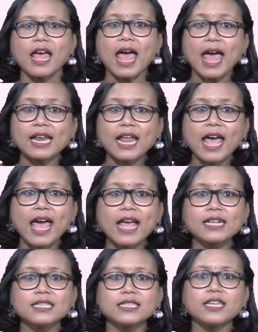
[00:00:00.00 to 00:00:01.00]

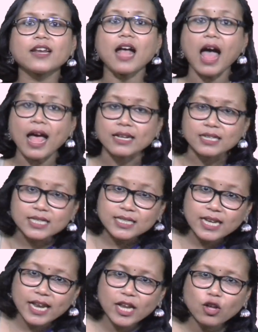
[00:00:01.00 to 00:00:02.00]
enhance their
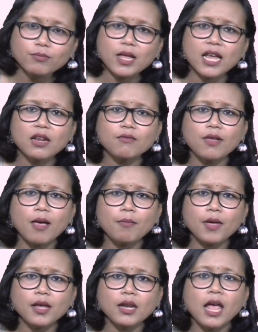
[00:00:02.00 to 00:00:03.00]
understanding of the
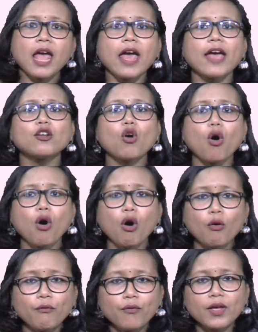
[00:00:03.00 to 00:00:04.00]
environment, and
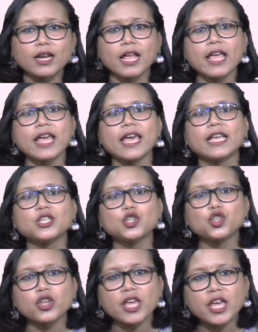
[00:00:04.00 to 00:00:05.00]
offer a
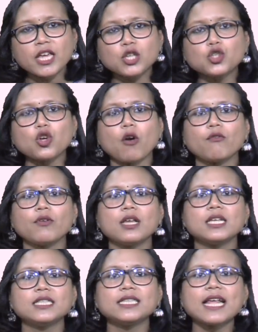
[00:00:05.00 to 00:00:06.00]
change of
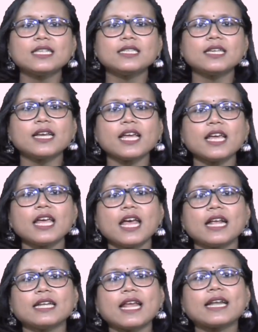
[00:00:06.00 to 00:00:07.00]
sensory
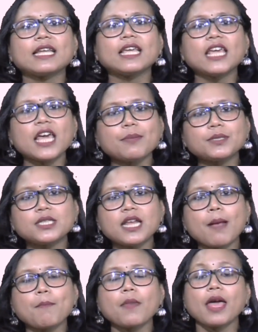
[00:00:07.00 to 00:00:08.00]
that keeps
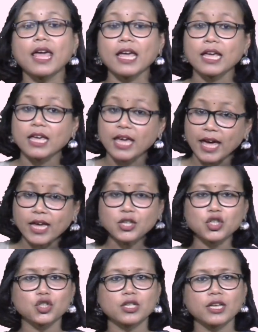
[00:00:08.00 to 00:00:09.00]
them
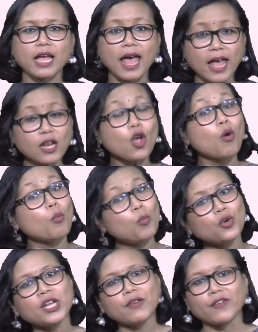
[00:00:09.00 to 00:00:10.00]
engaged and
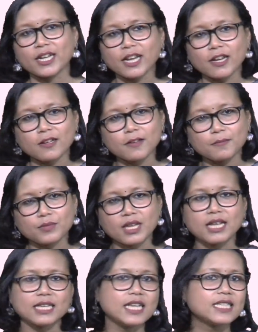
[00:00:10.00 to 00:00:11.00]
motivated.
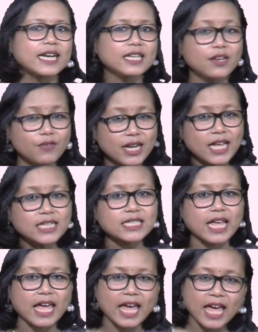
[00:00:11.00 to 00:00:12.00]
These activities
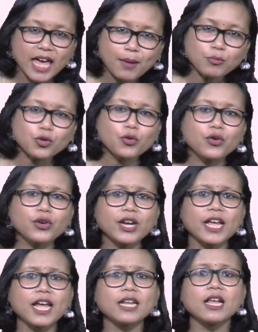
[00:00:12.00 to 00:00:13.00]
aim to
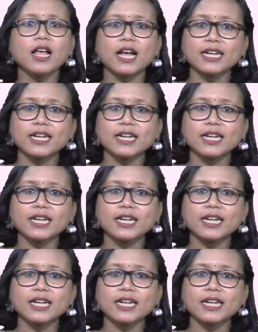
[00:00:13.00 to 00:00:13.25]
create a